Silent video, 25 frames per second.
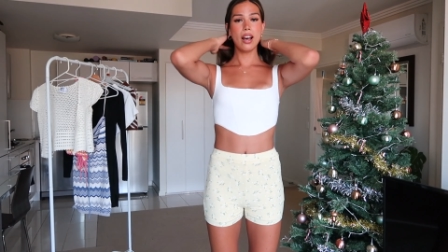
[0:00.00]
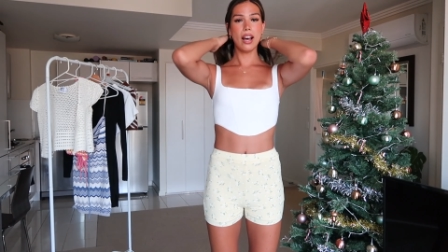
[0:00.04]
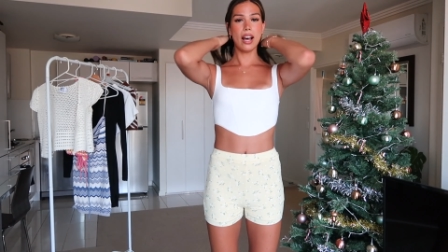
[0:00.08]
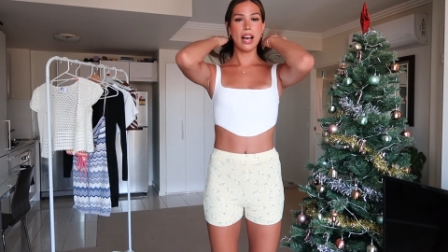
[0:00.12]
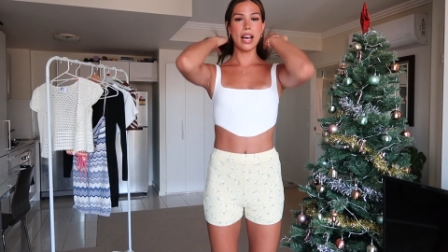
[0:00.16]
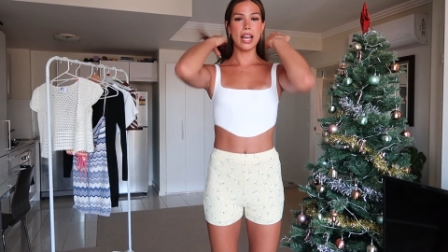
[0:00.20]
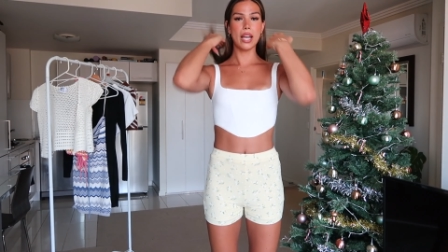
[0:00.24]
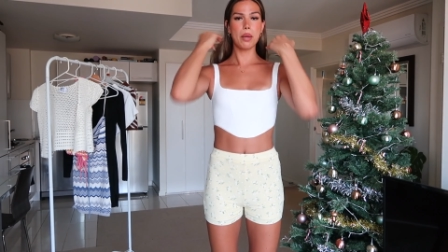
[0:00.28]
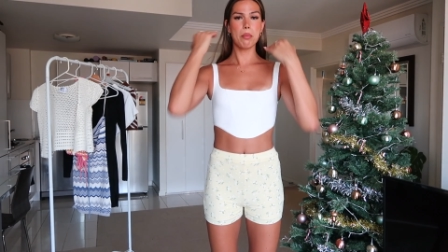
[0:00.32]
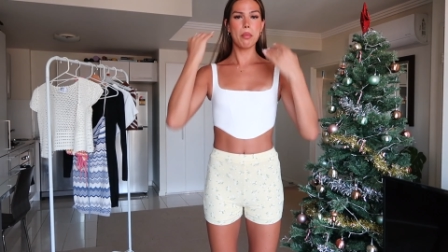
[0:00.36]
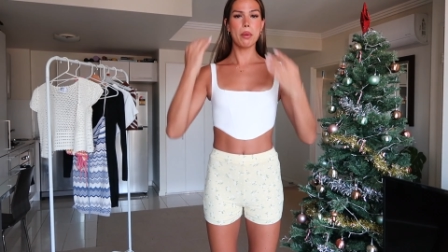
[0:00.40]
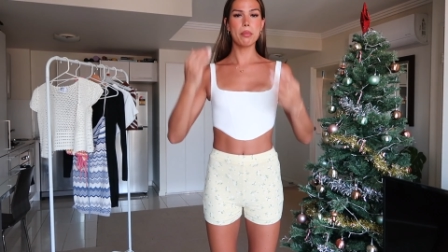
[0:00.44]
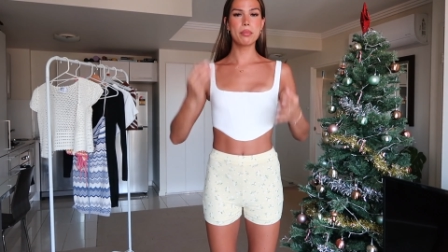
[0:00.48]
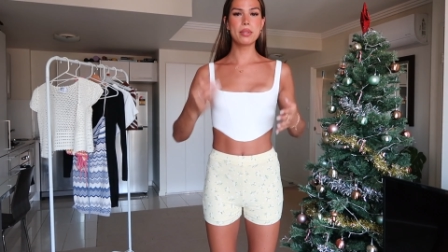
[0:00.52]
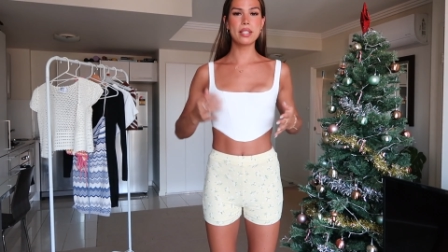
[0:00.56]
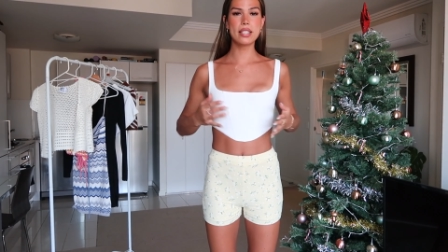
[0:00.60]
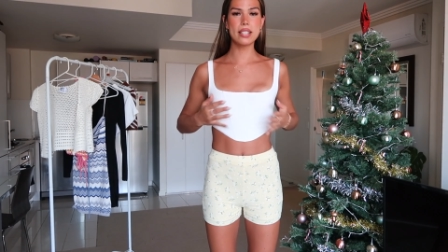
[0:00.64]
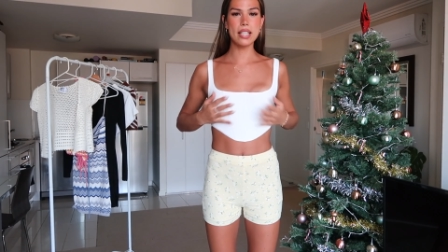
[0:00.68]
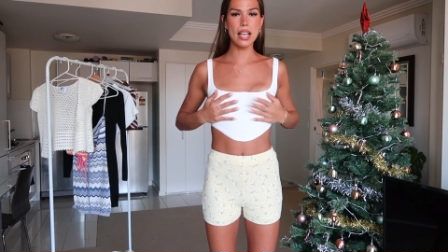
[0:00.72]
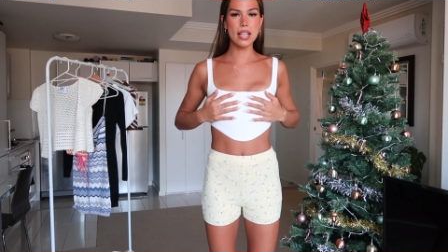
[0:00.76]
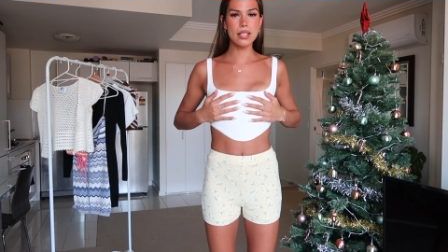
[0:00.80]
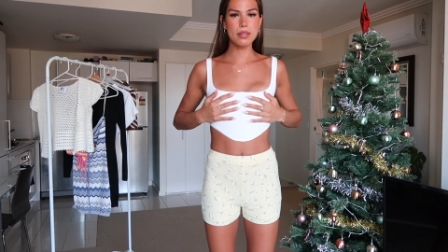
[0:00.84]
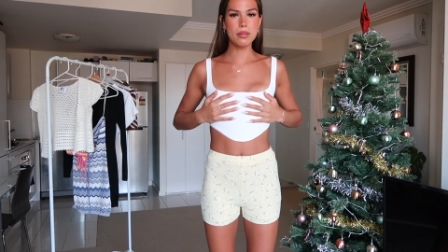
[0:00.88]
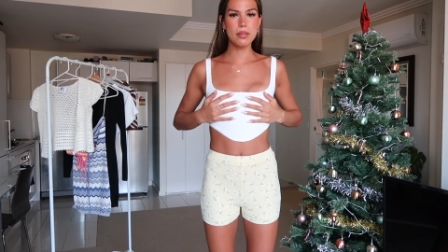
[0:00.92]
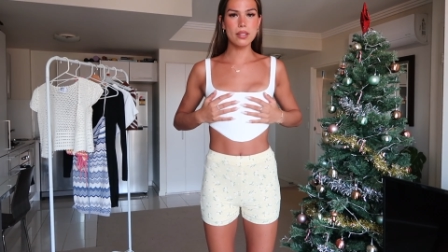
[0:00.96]
I am
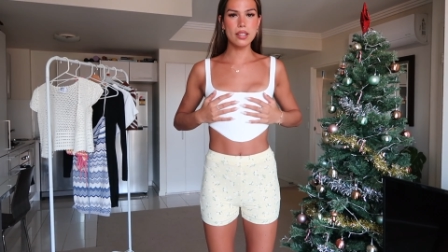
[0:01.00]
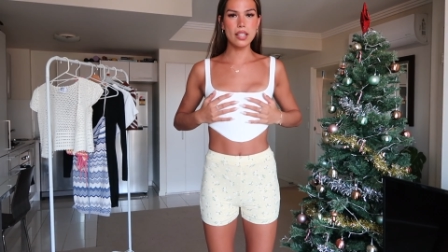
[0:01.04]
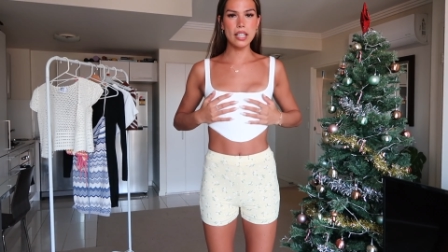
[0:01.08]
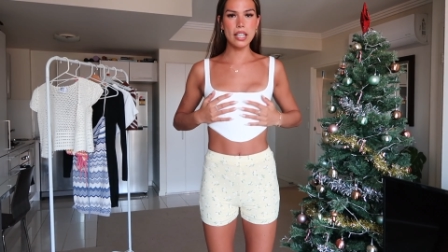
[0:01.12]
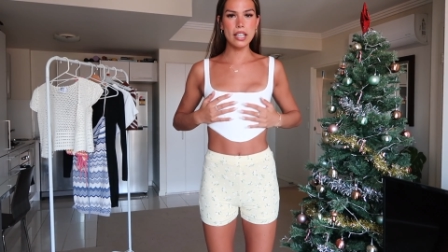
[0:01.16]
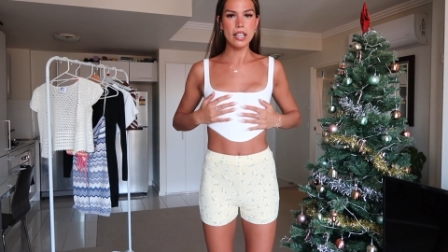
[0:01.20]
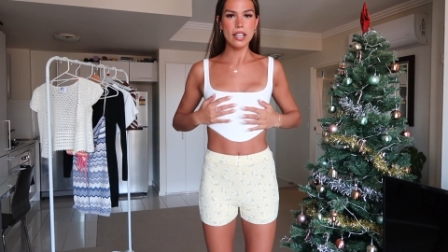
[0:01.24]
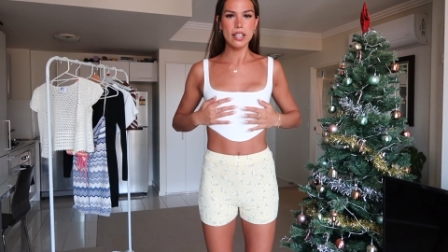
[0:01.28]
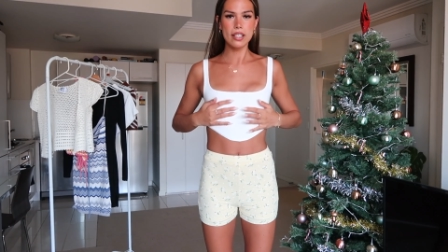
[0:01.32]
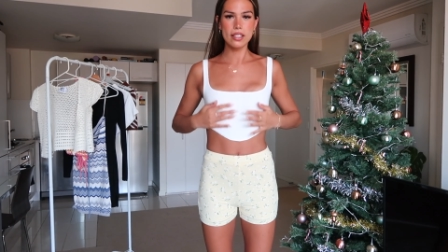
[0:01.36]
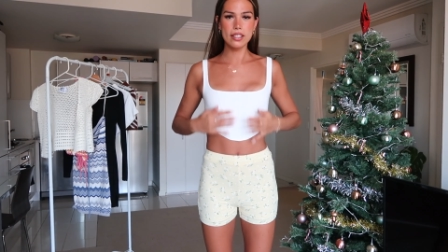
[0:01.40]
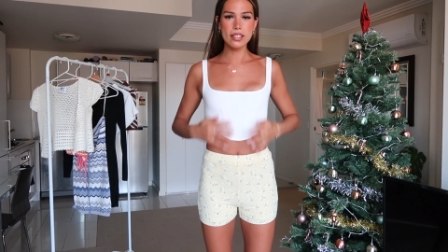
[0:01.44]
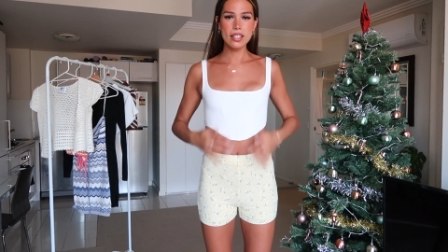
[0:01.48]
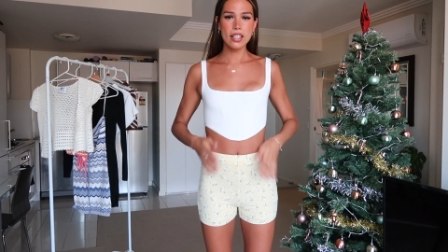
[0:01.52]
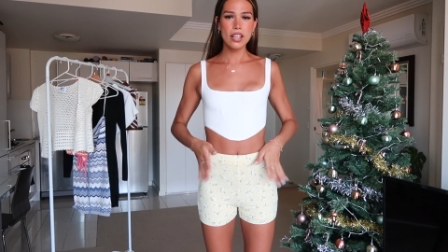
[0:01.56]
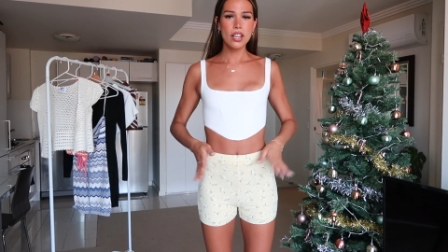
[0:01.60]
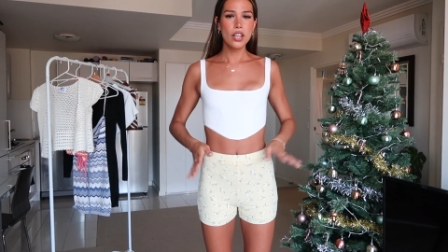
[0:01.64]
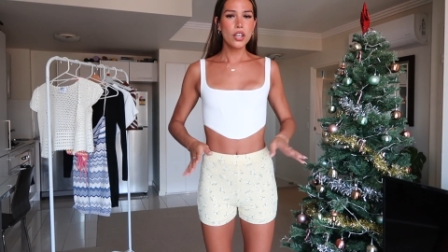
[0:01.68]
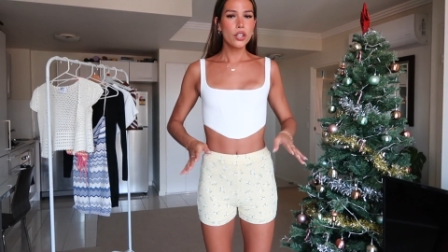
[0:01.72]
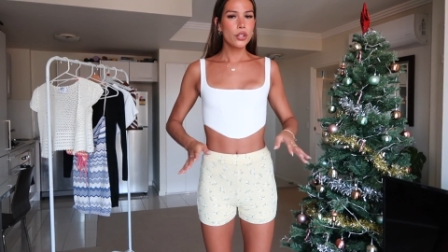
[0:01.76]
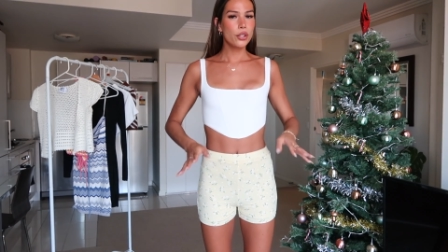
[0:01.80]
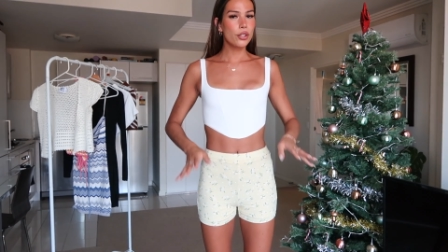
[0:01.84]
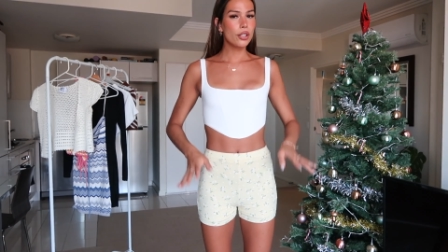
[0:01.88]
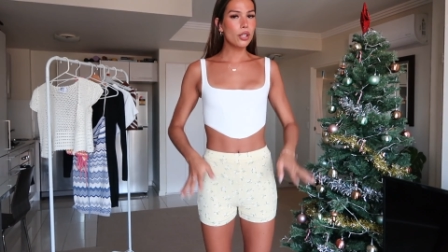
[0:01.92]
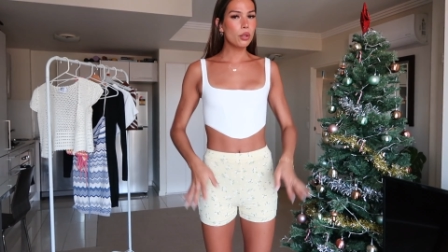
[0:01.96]
obsessed with these
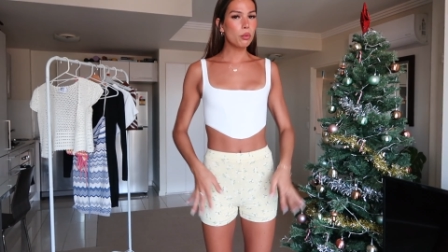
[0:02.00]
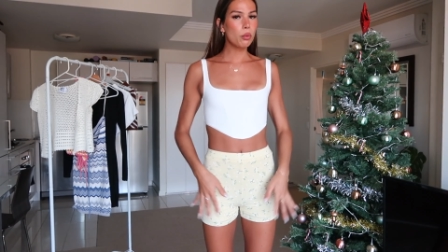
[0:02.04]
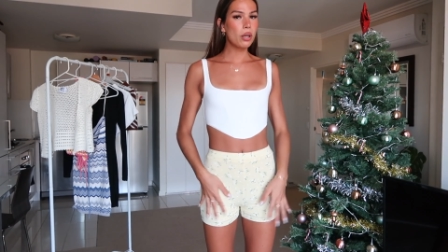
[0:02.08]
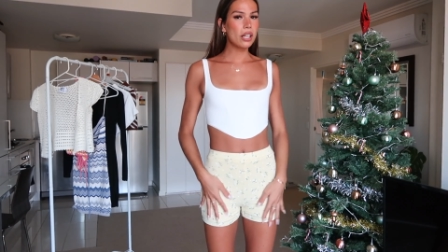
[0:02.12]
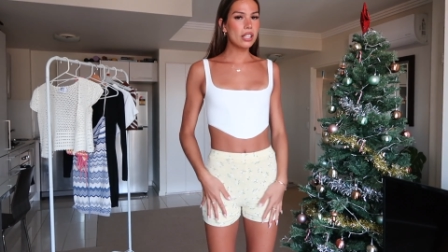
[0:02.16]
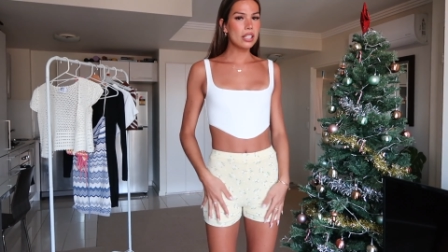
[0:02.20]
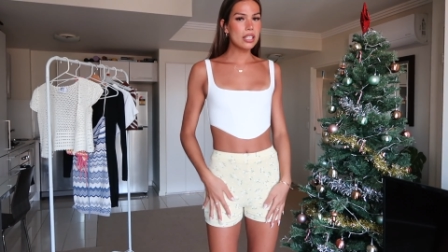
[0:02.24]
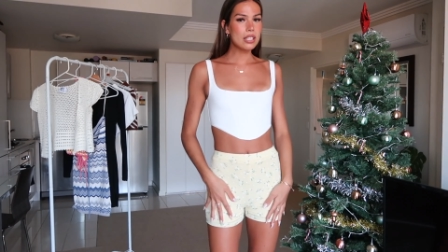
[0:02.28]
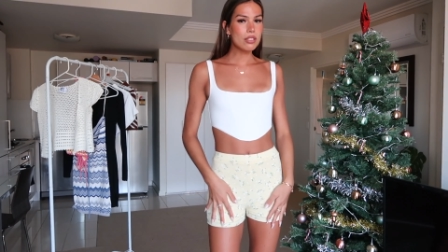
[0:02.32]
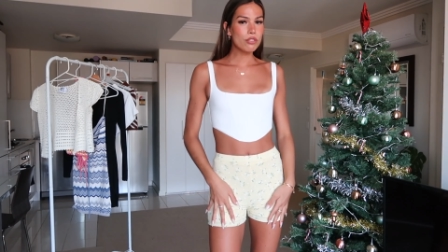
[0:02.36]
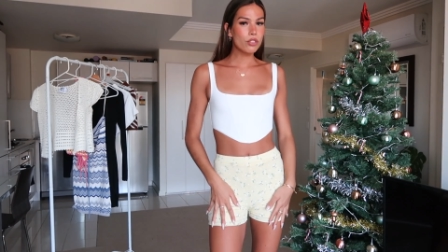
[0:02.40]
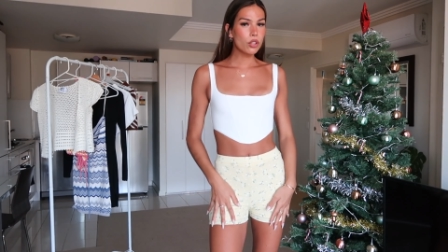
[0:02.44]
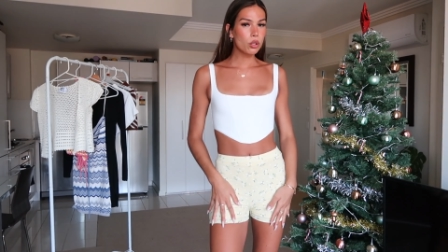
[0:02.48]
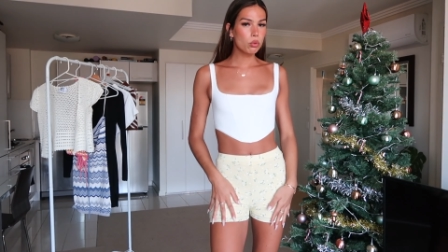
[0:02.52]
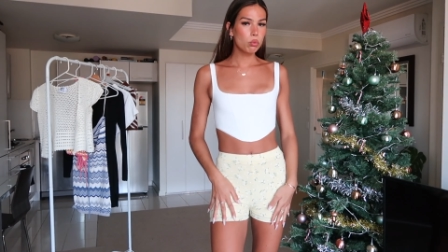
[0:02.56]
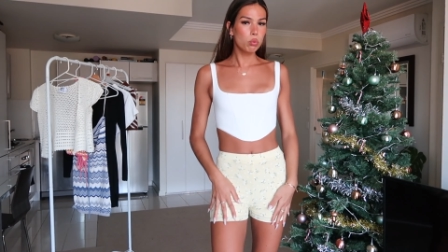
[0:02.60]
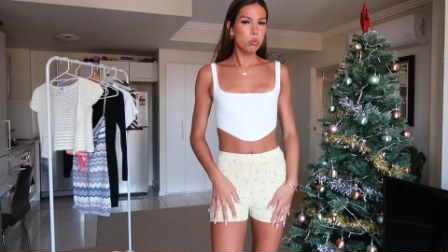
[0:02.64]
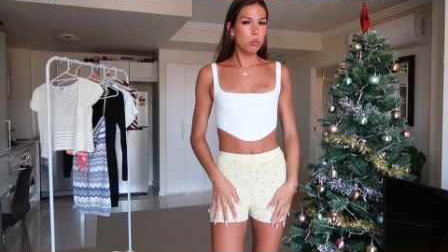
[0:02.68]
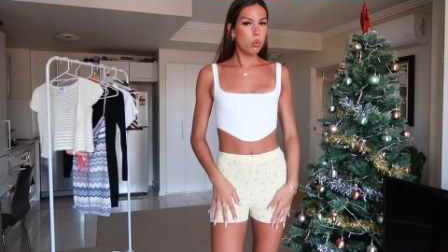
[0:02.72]
you can wear these for a